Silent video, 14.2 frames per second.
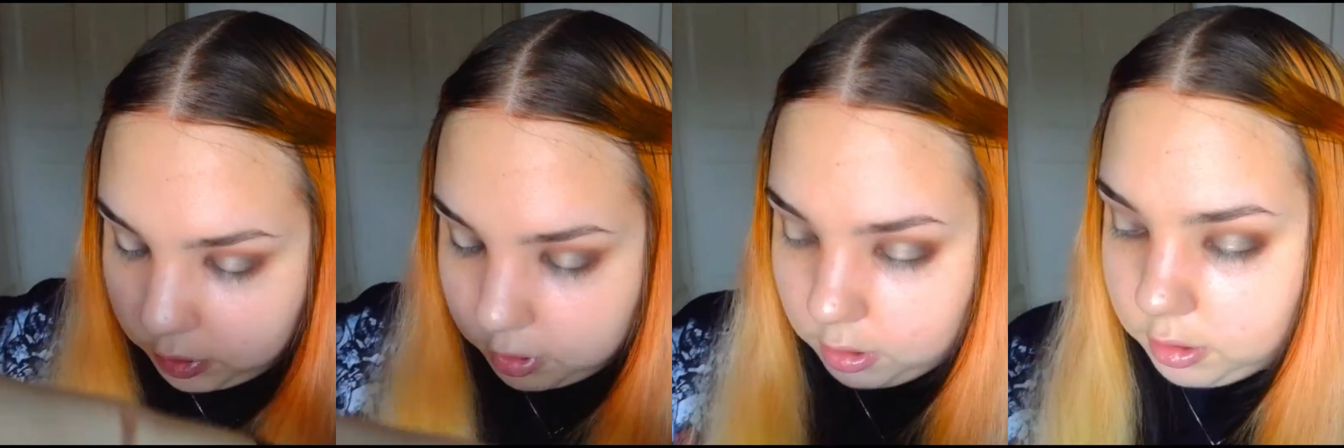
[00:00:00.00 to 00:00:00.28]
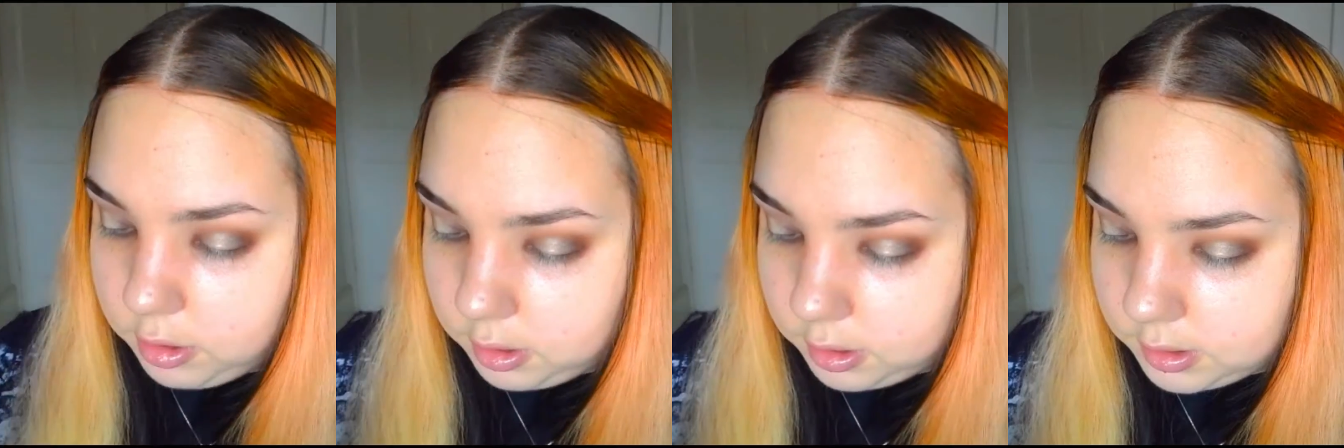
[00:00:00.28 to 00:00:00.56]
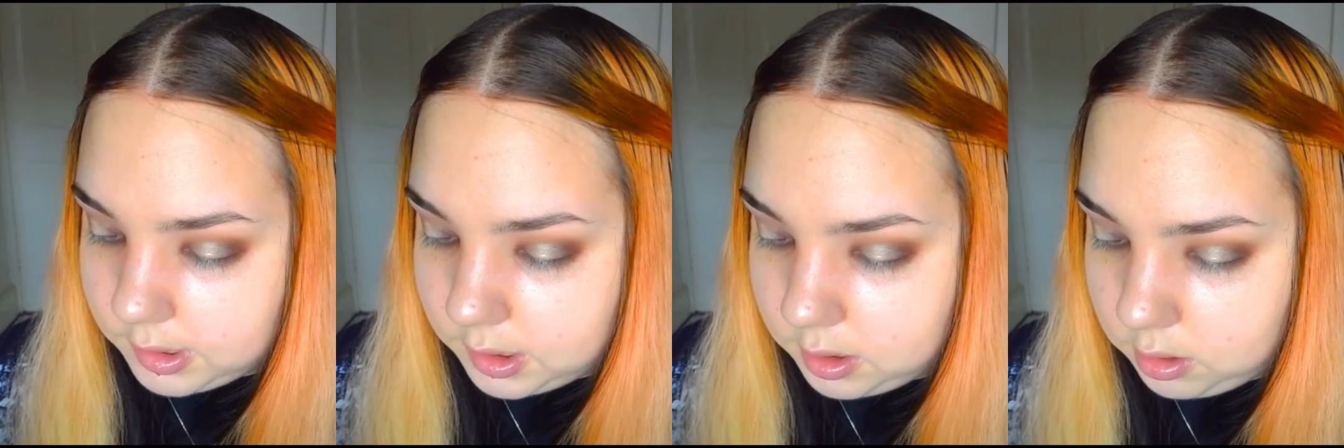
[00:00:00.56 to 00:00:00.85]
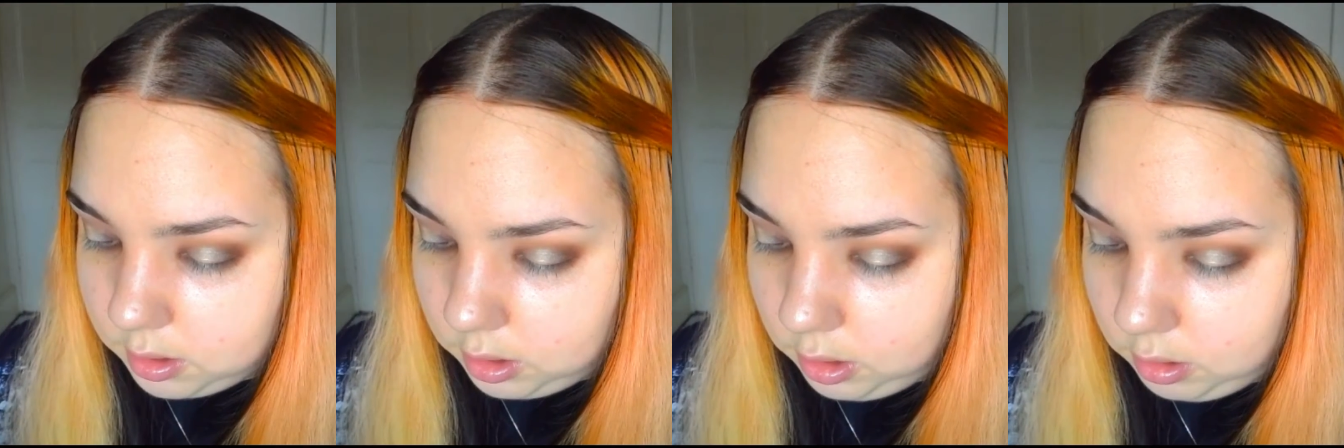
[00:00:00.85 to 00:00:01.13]
products,
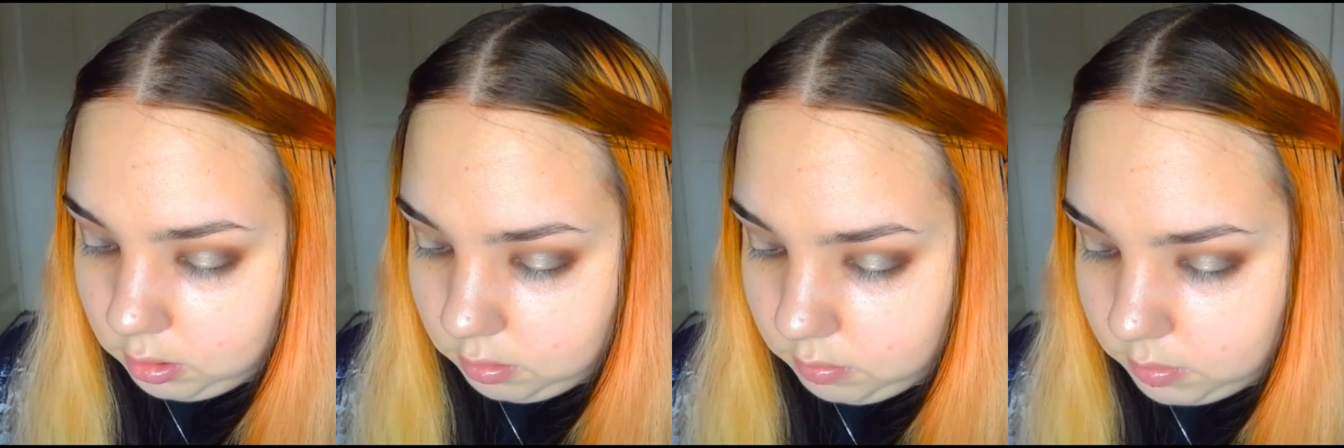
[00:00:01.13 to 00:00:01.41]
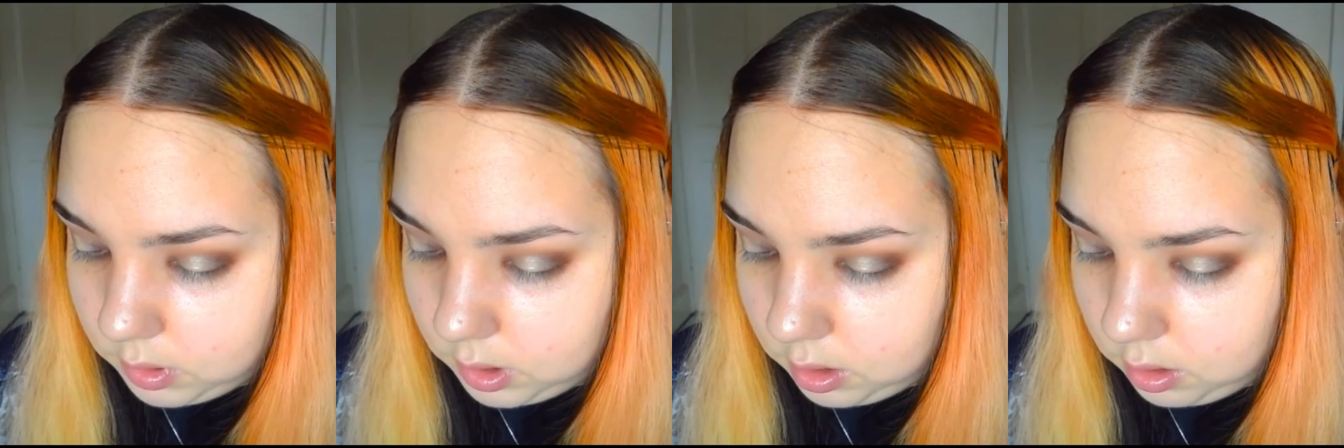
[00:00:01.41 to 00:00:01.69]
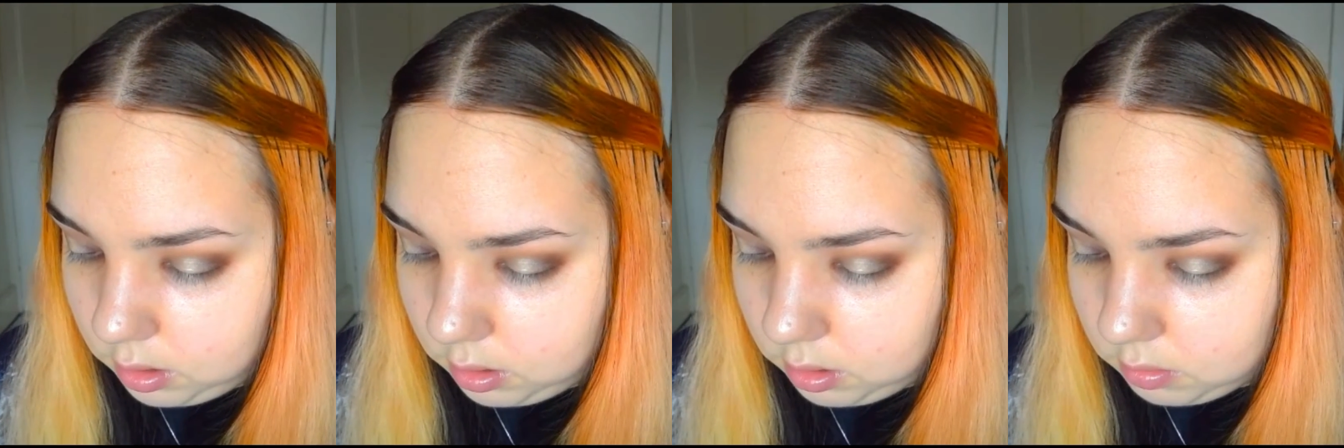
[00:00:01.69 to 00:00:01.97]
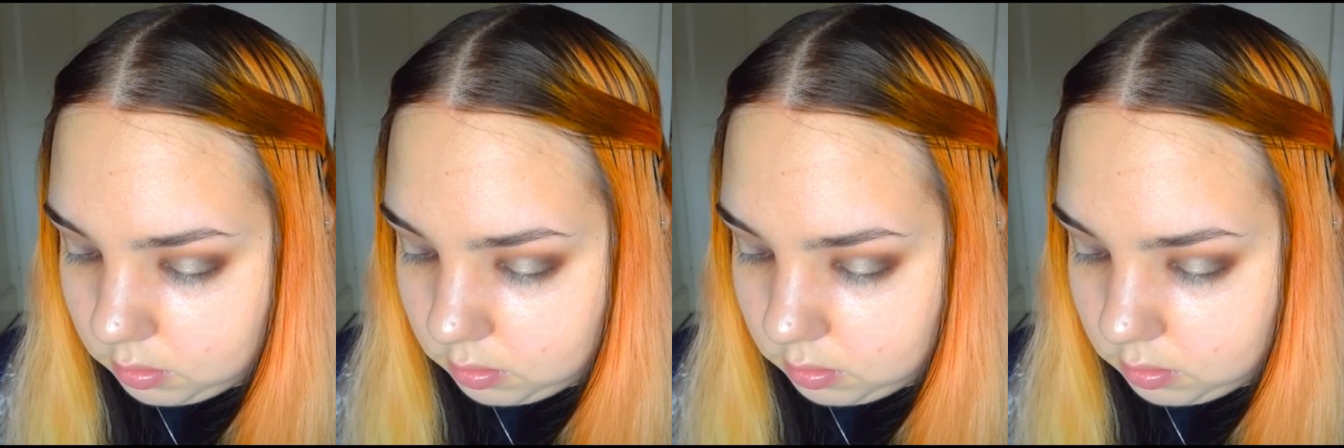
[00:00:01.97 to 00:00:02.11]
you will